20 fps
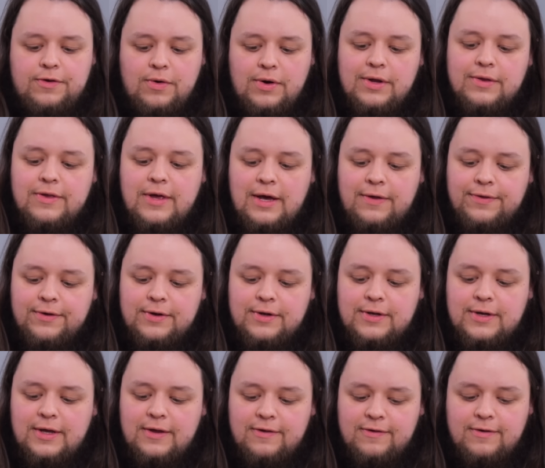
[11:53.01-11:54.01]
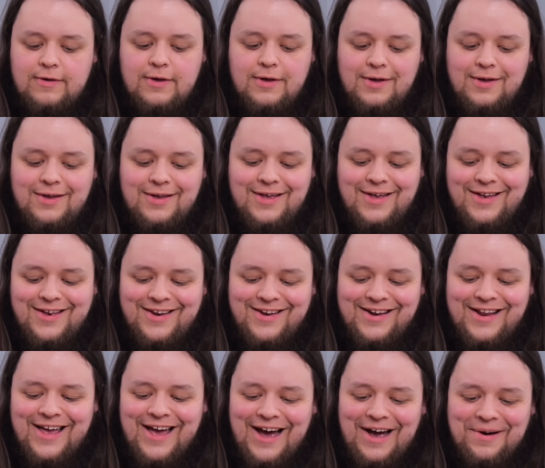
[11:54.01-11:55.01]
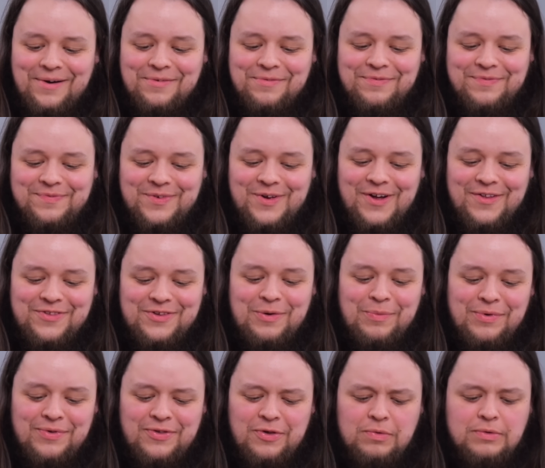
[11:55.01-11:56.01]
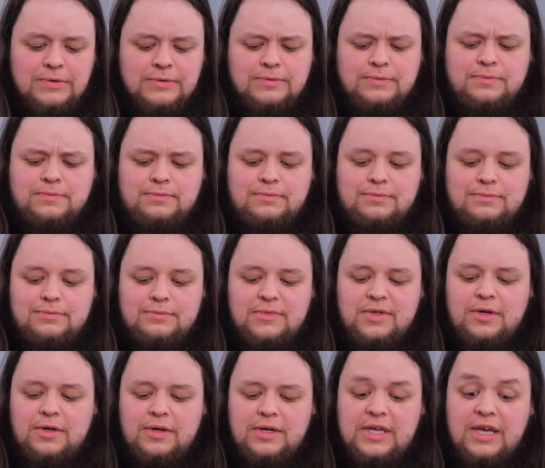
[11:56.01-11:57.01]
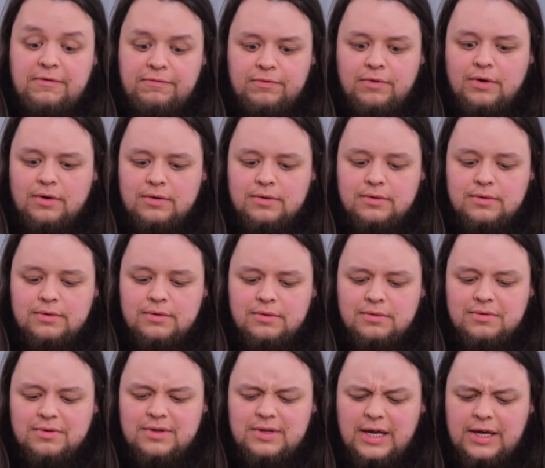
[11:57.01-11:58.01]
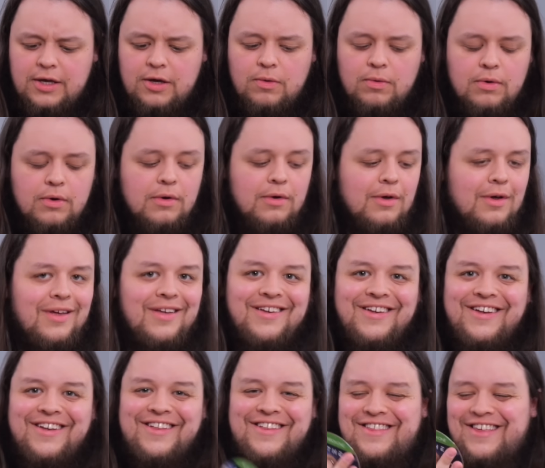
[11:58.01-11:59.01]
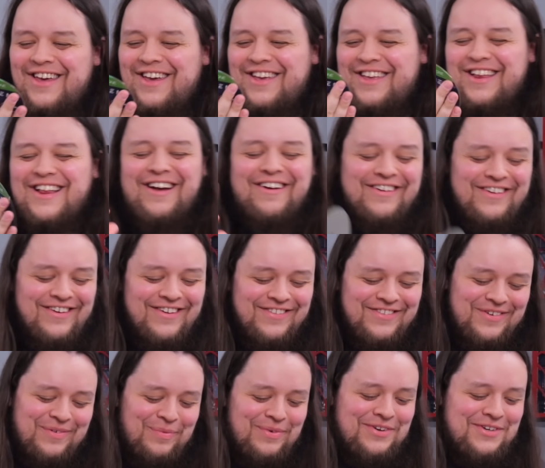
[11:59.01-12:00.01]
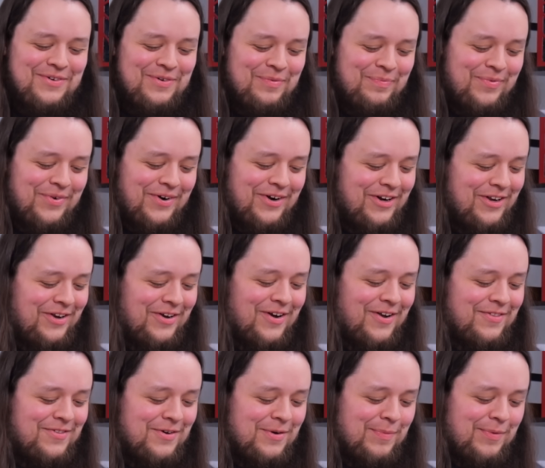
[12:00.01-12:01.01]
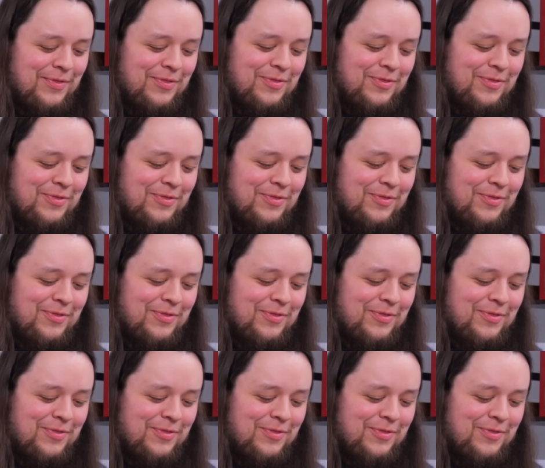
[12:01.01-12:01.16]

go ahead and take the disc out of console number 2. Give. Thank you. Take it out of console number 2 and put it in the console number